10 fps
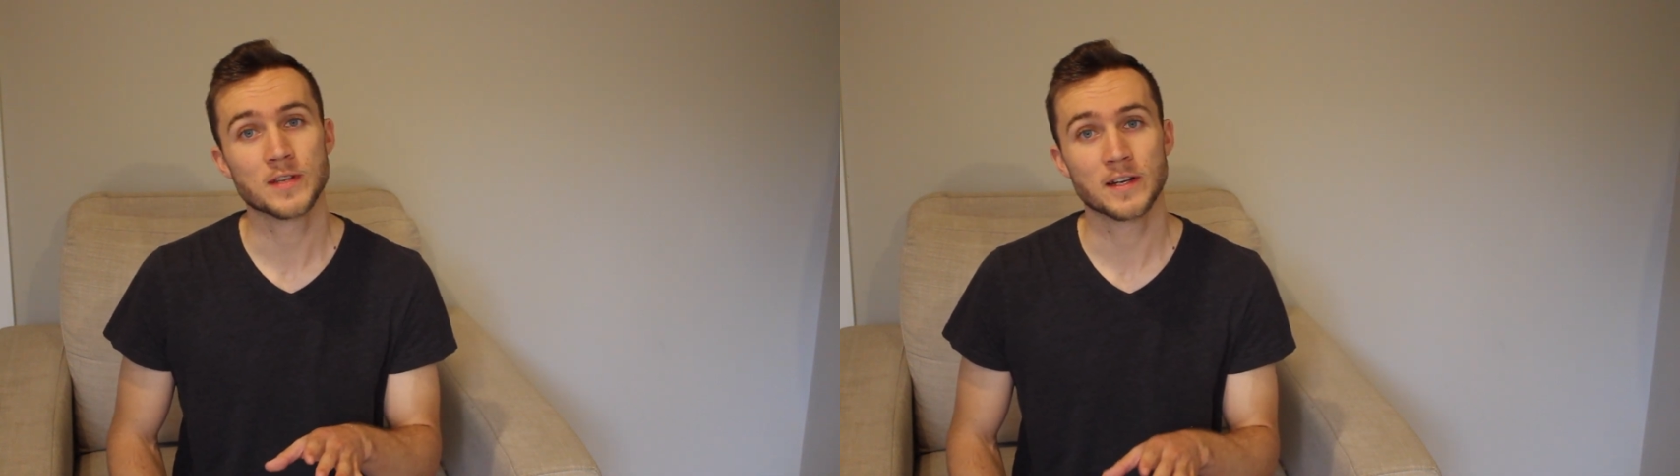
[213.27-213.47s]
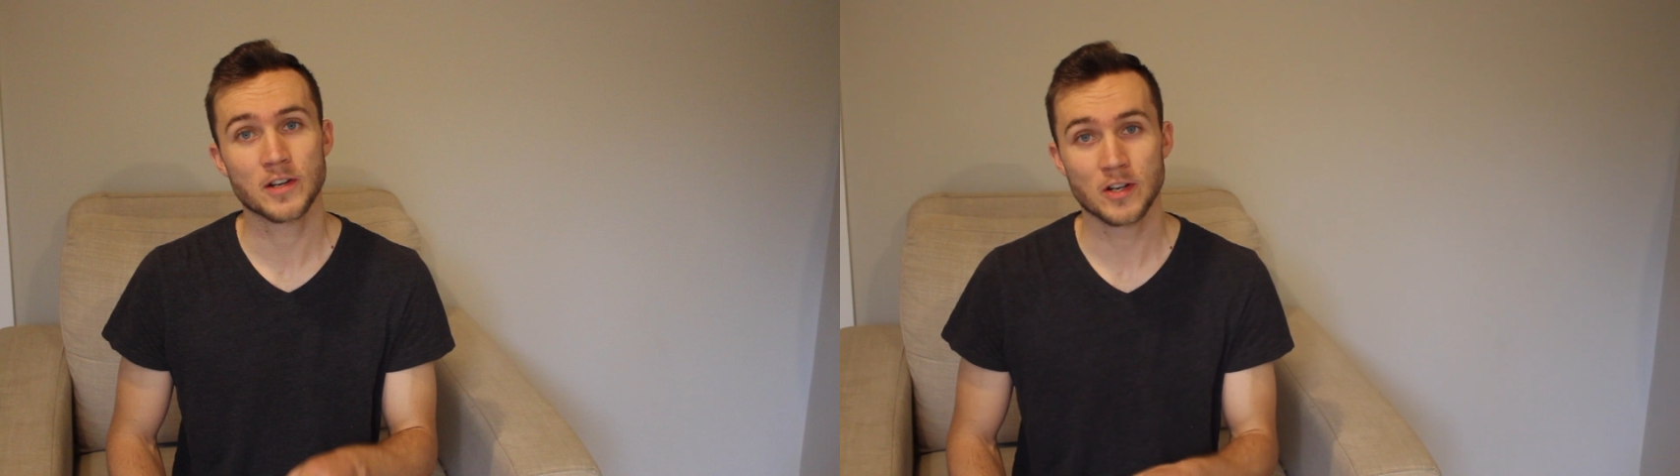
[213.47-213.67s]

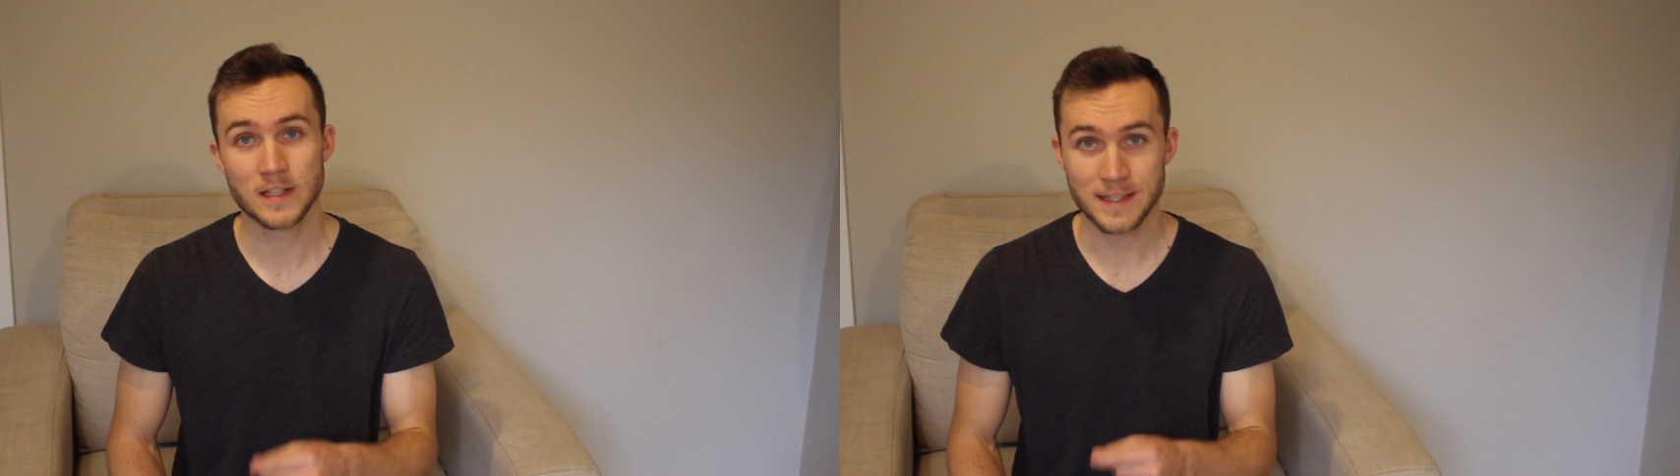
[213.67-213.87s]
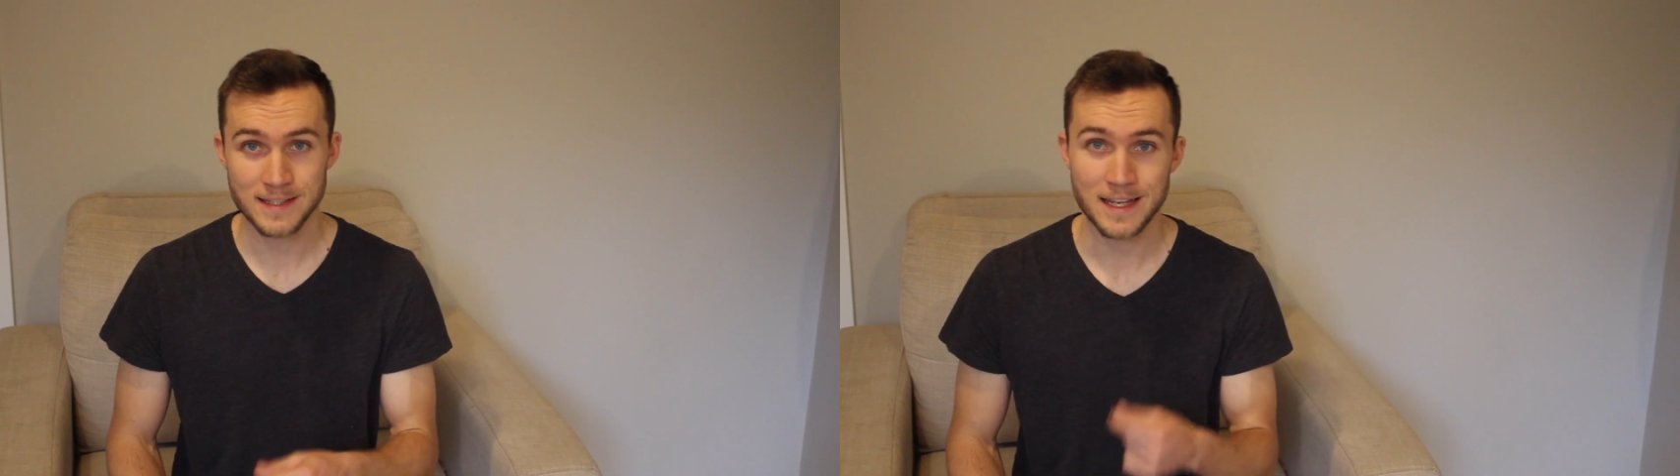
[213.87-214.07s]
that occur
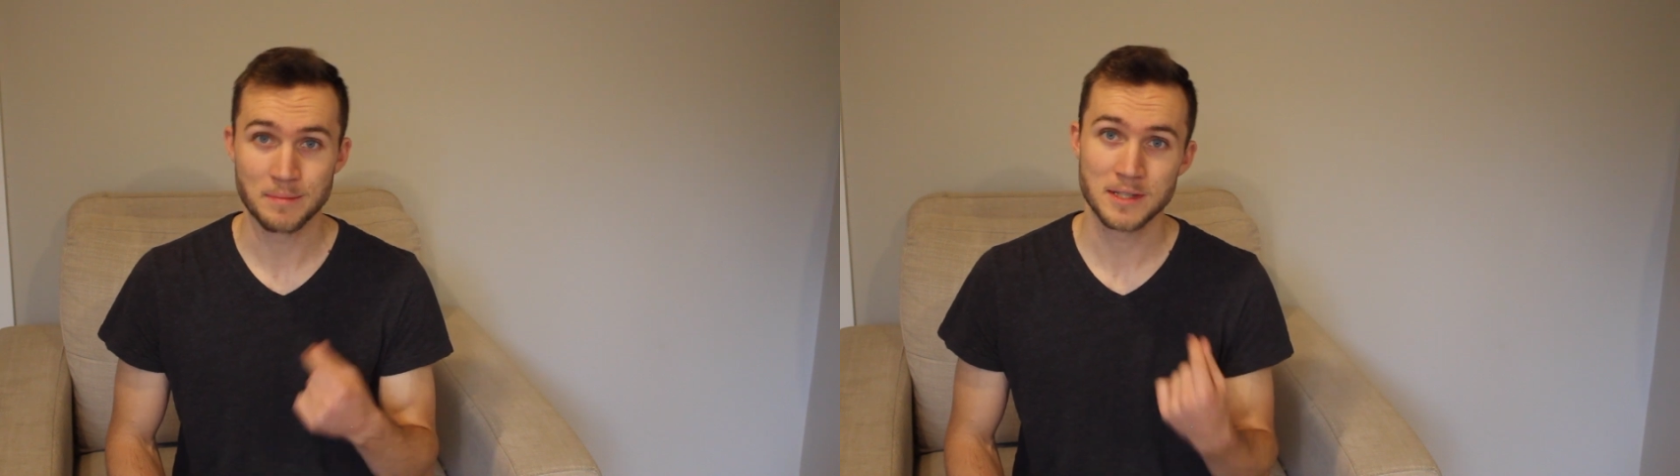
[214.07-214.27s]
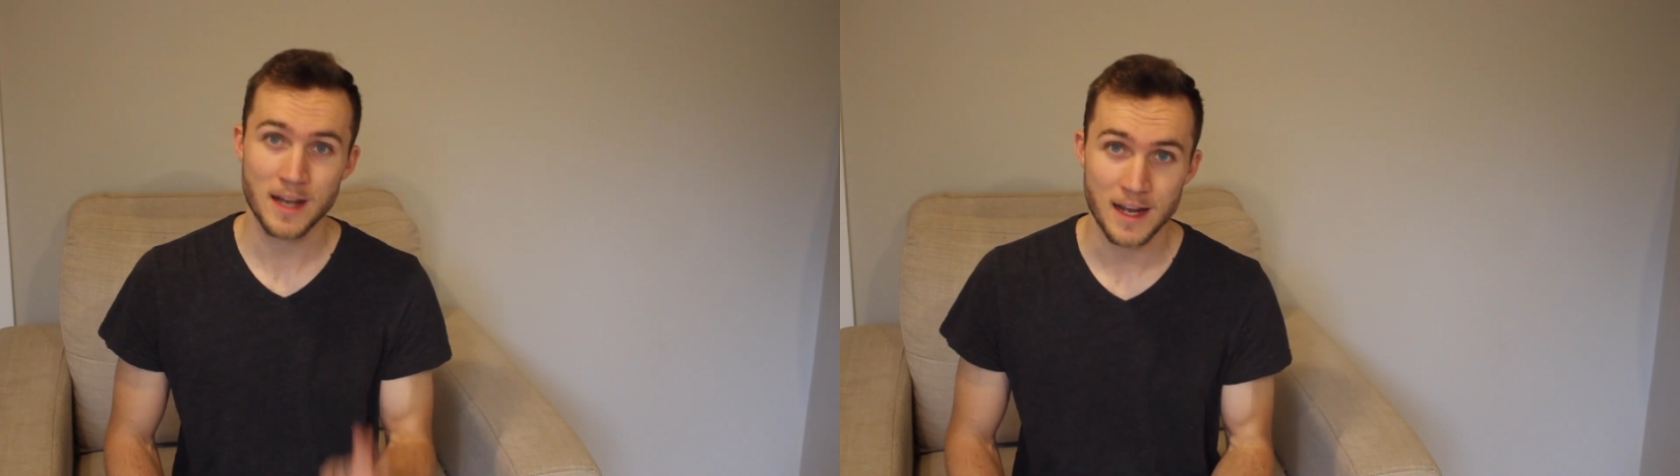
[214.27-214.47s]
at the
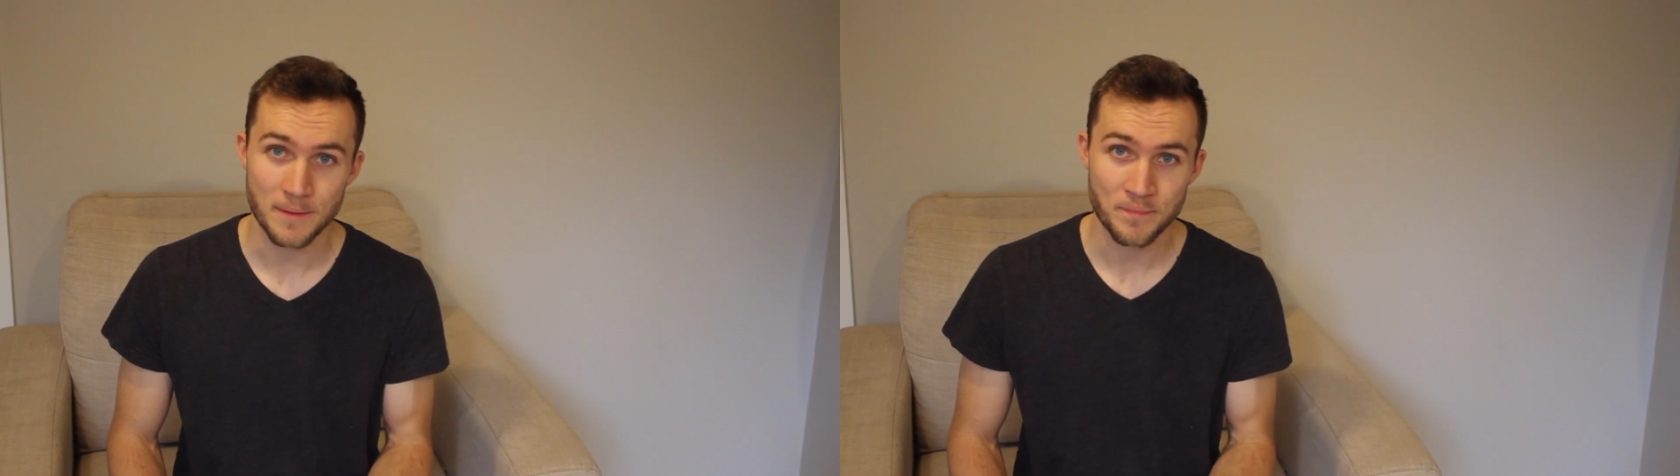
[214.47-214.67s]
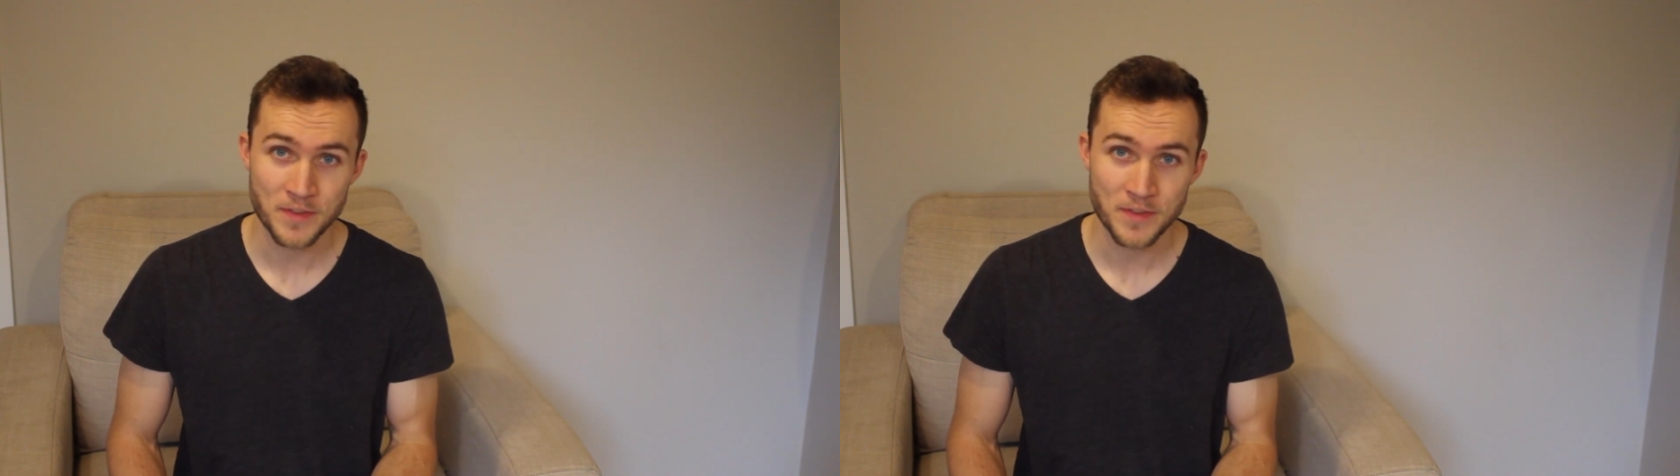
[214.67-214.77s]
same time.